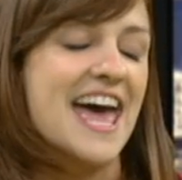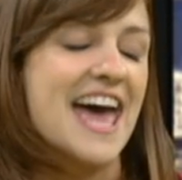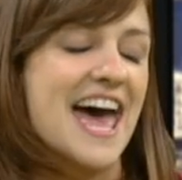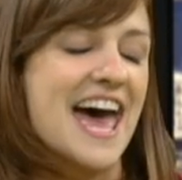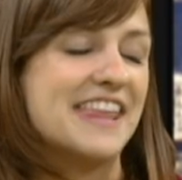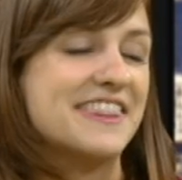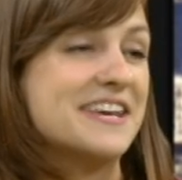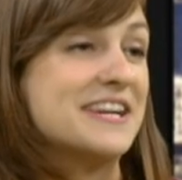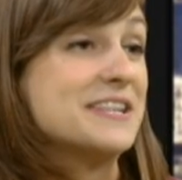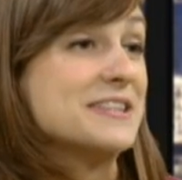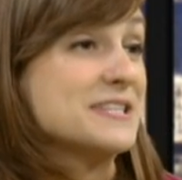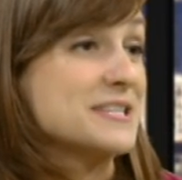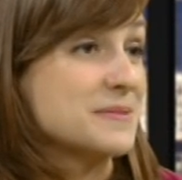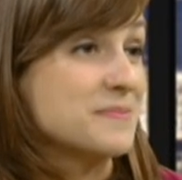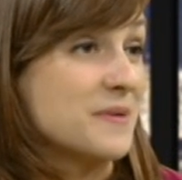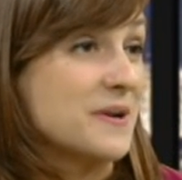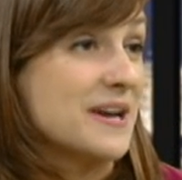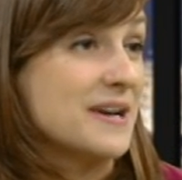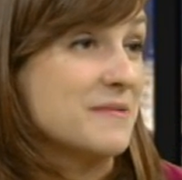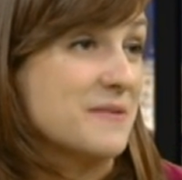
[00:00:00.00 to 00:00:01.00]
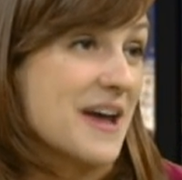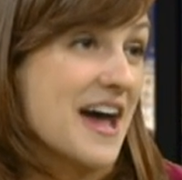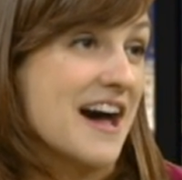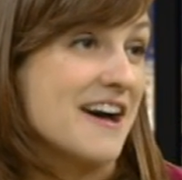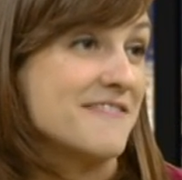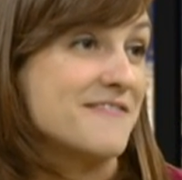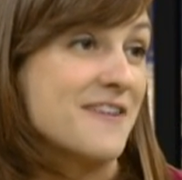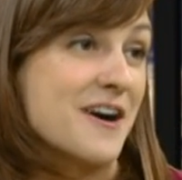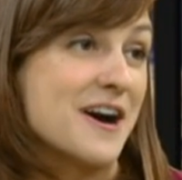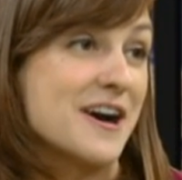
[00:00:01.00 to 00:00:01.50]
And then in the spring, we
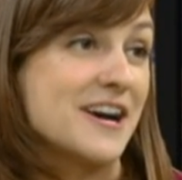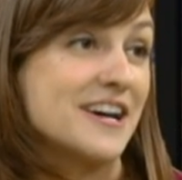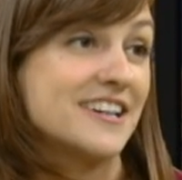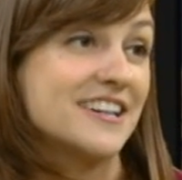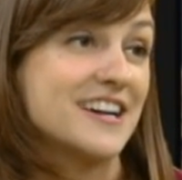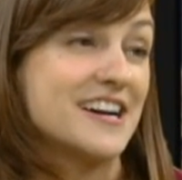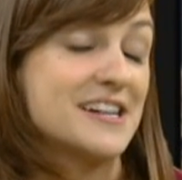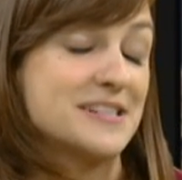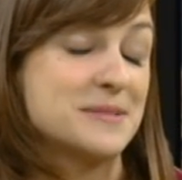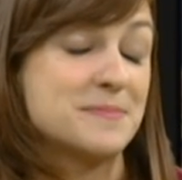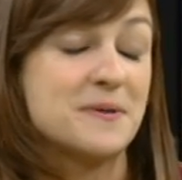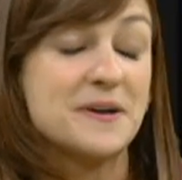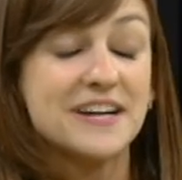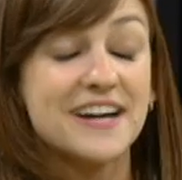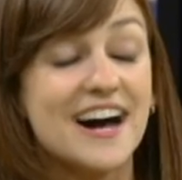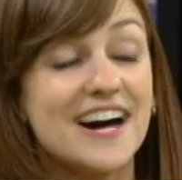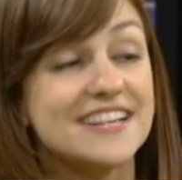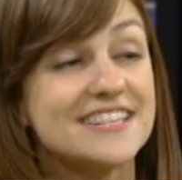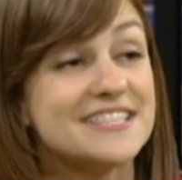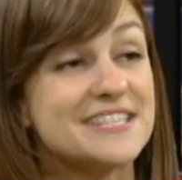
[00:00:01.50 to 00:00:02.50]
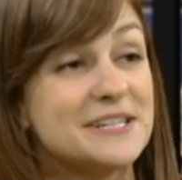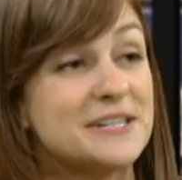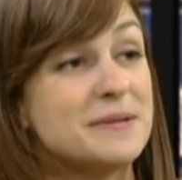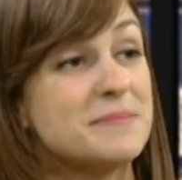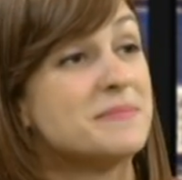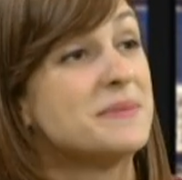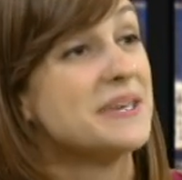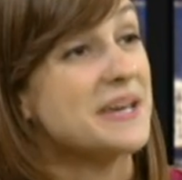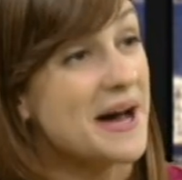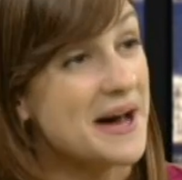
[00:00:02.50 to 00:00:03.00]
have our spring concert,
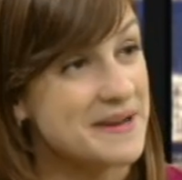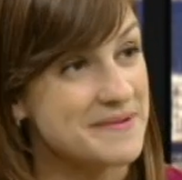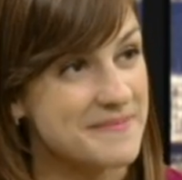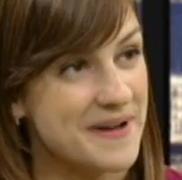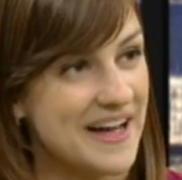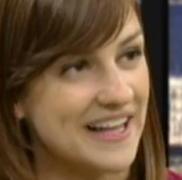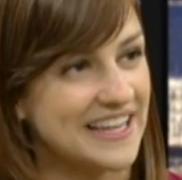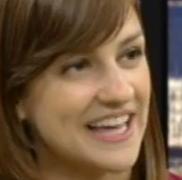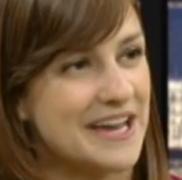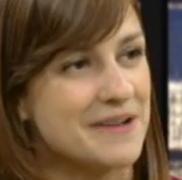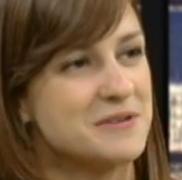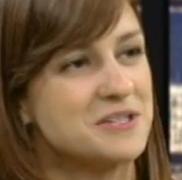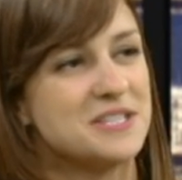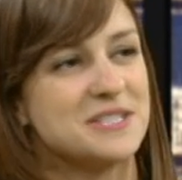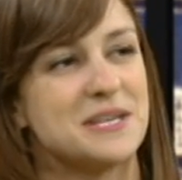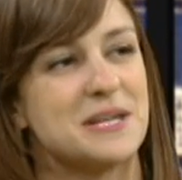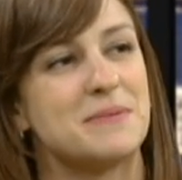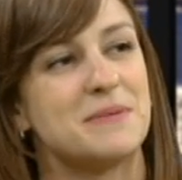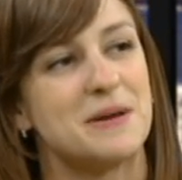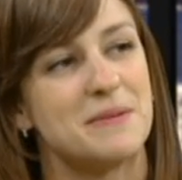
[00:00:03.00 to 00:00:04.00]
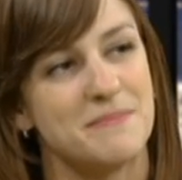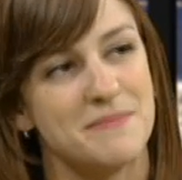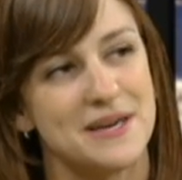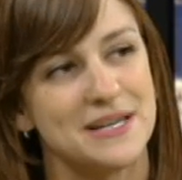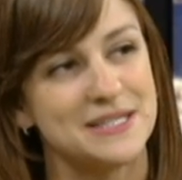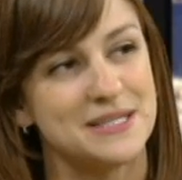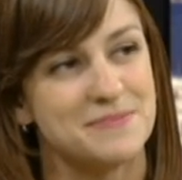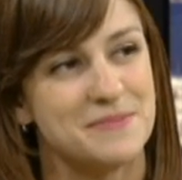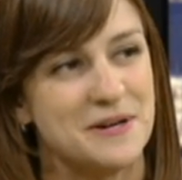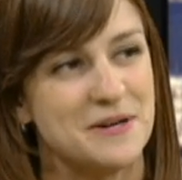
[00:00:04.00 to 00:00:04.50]
Beyond Ballet, which is going to be a
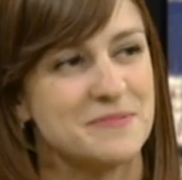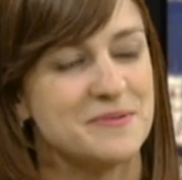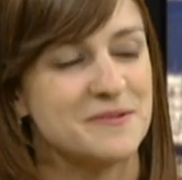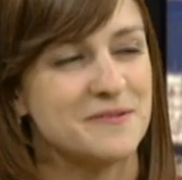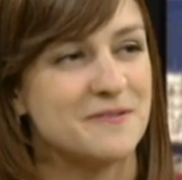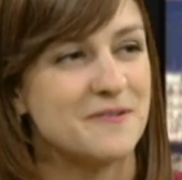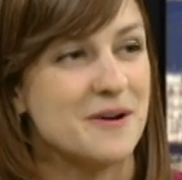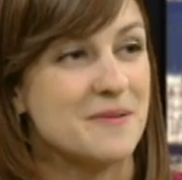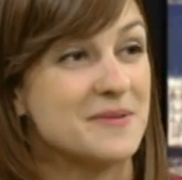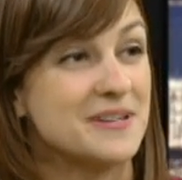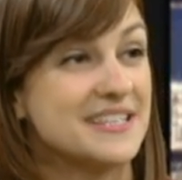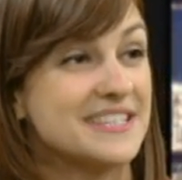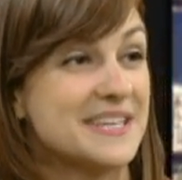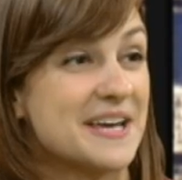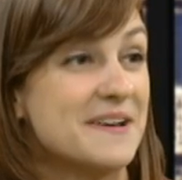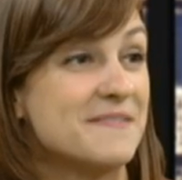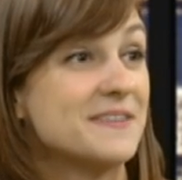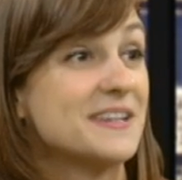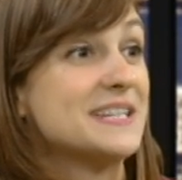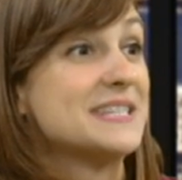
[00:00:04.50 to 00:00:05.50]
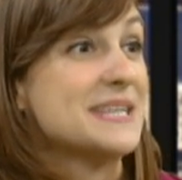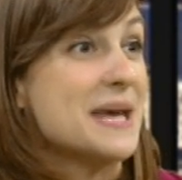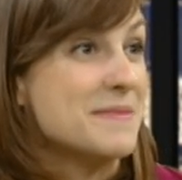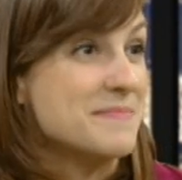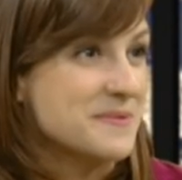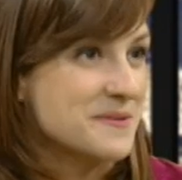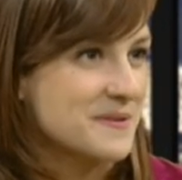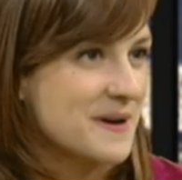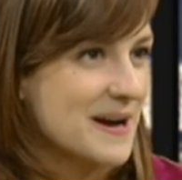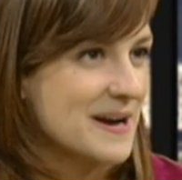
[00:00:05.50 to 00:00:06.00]
mixed bill performance of
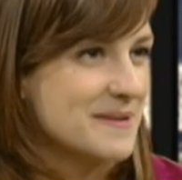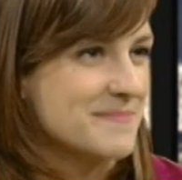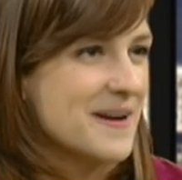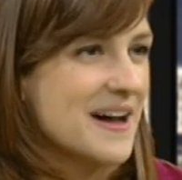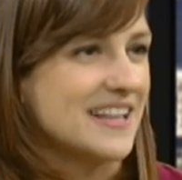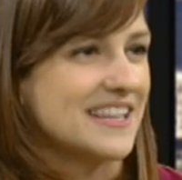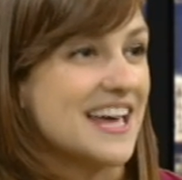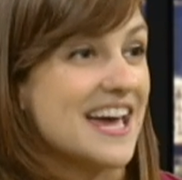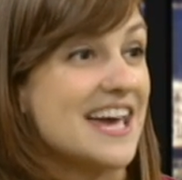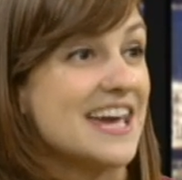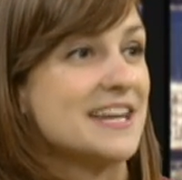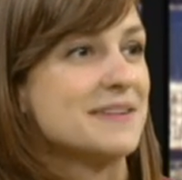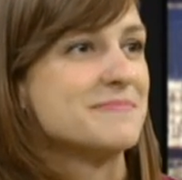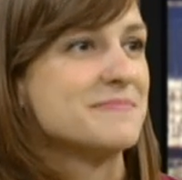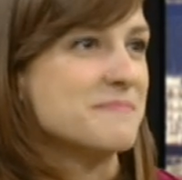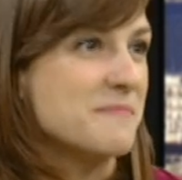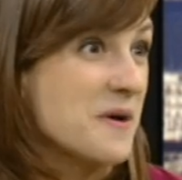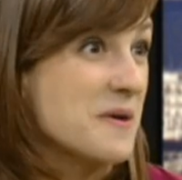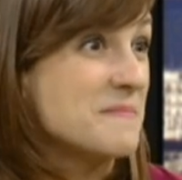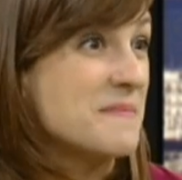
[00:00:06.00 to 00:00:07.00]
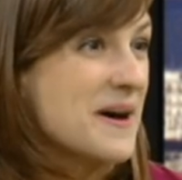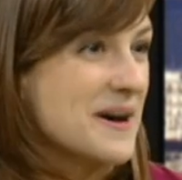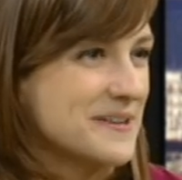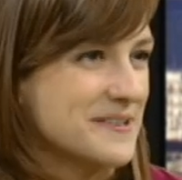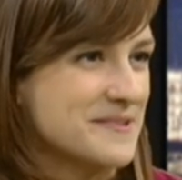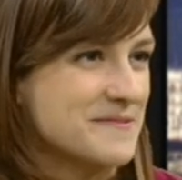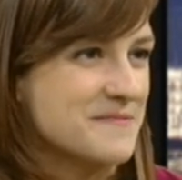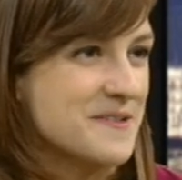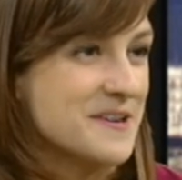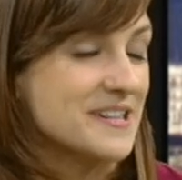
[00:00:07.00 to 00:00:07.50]
contemporary ballet and more
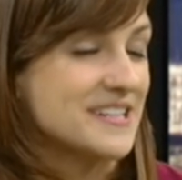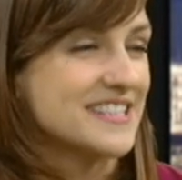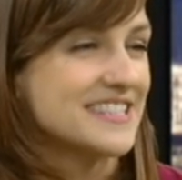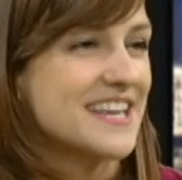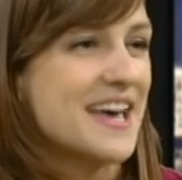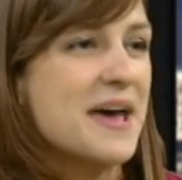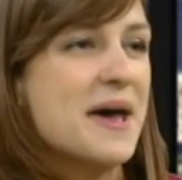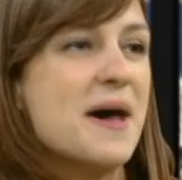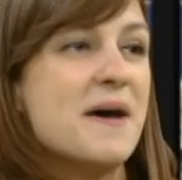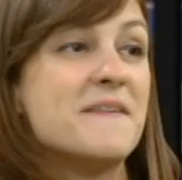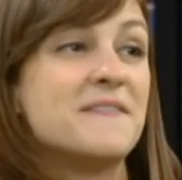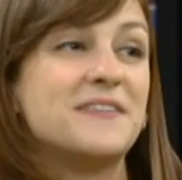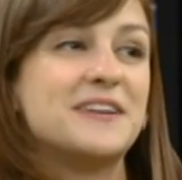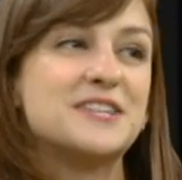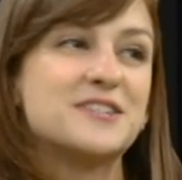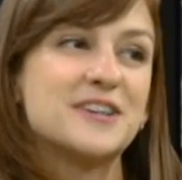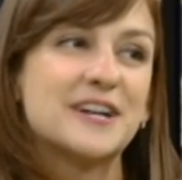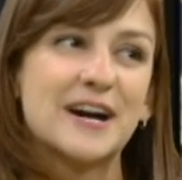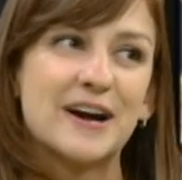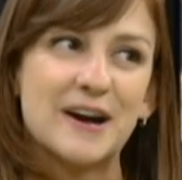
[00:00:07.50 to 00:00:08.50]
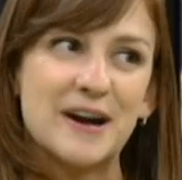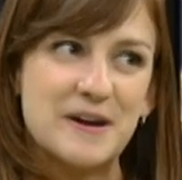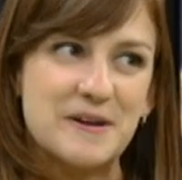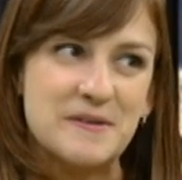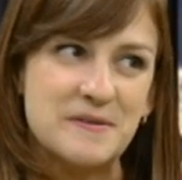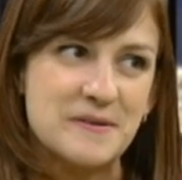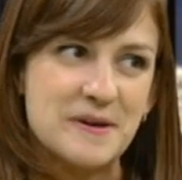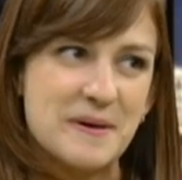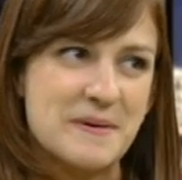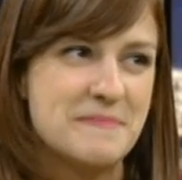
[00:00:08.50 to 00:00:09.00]
modern works, featuring our
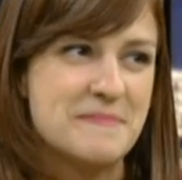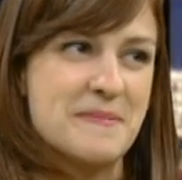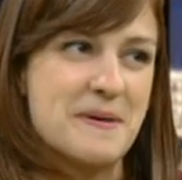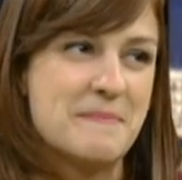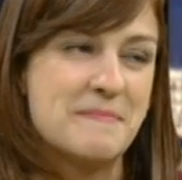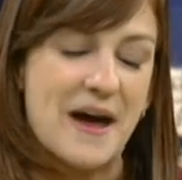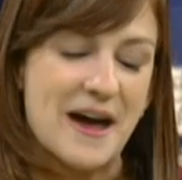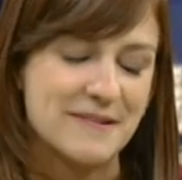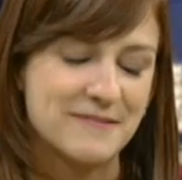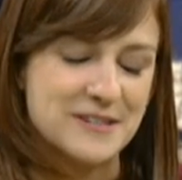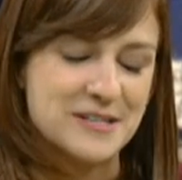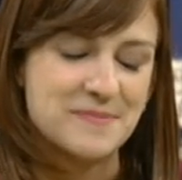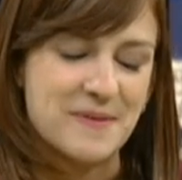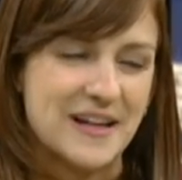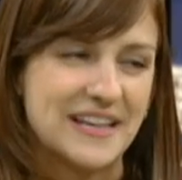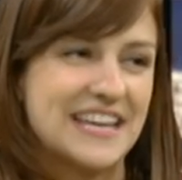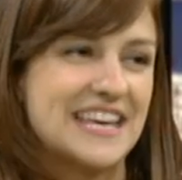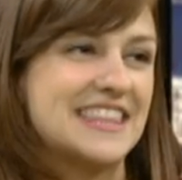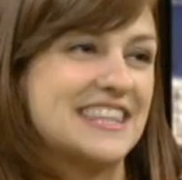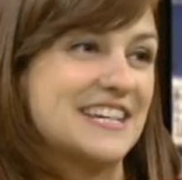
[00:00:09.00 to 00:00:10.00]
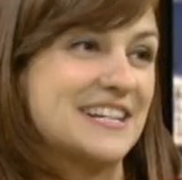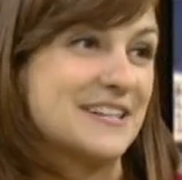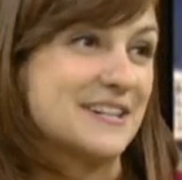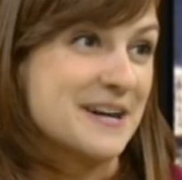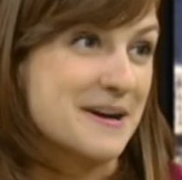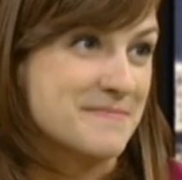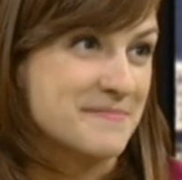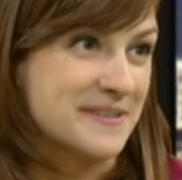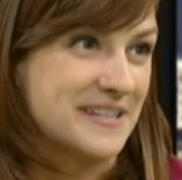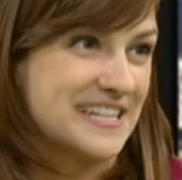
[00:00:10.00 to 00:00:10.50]
own Baton Rouge Ballet Theater
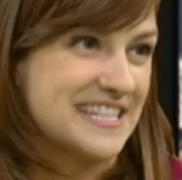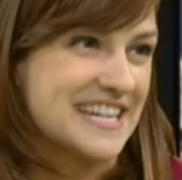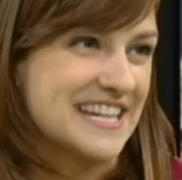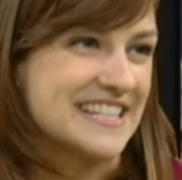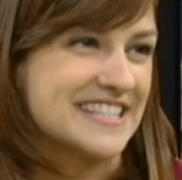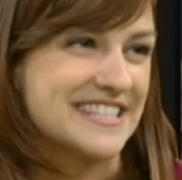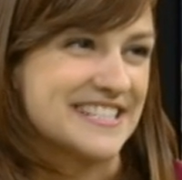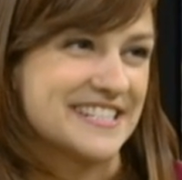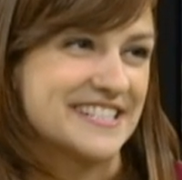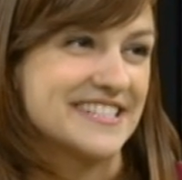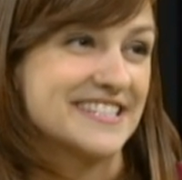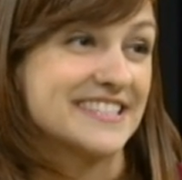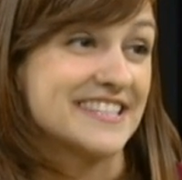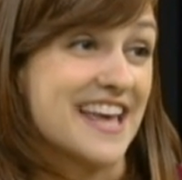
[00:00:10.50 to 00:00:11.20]
Company dancers.